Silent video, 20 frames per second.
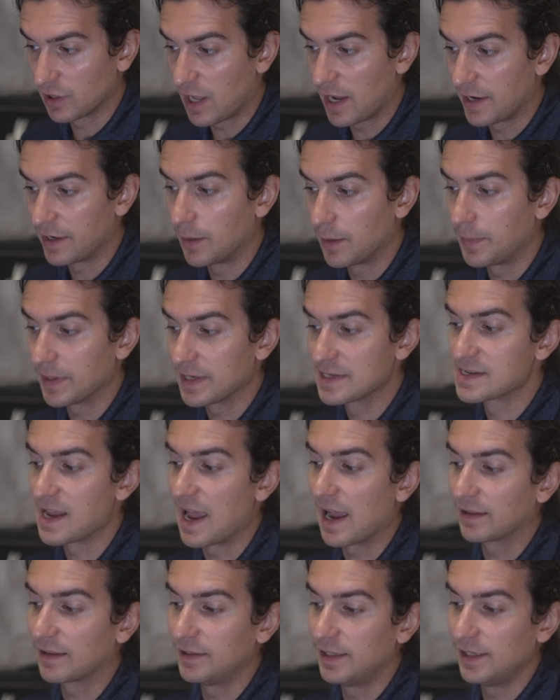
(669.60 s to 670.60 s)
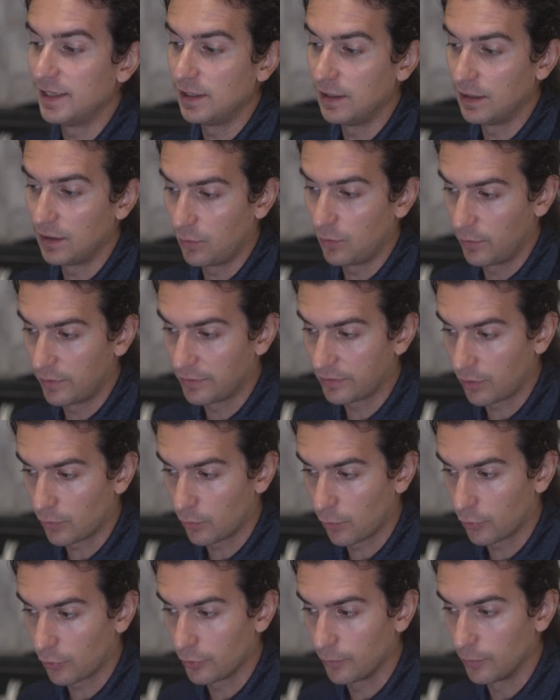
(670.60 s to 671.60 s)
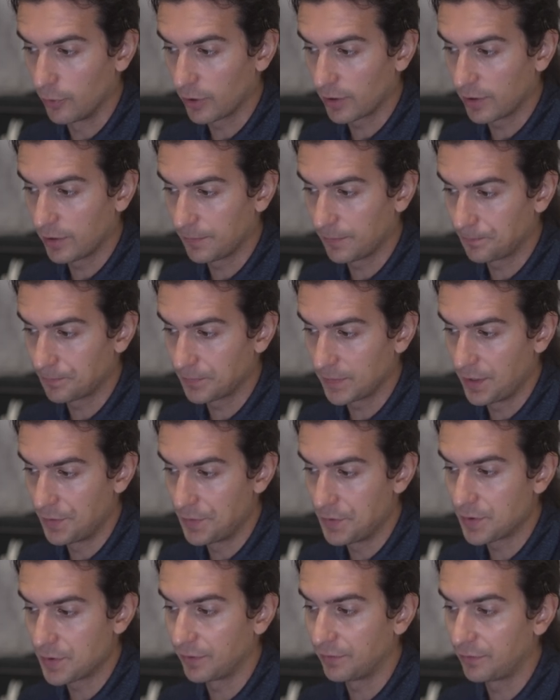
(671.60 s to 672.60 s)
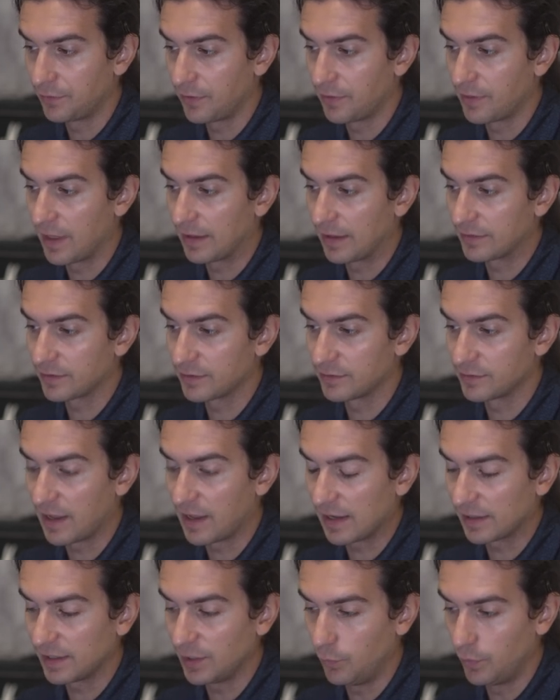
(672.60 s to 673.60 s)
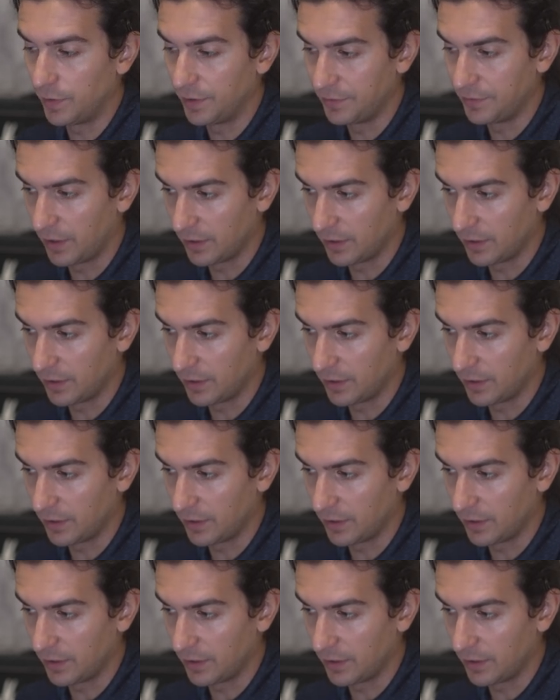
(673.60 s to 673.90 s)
line up exactly with our order book. And you can see that's exactly what it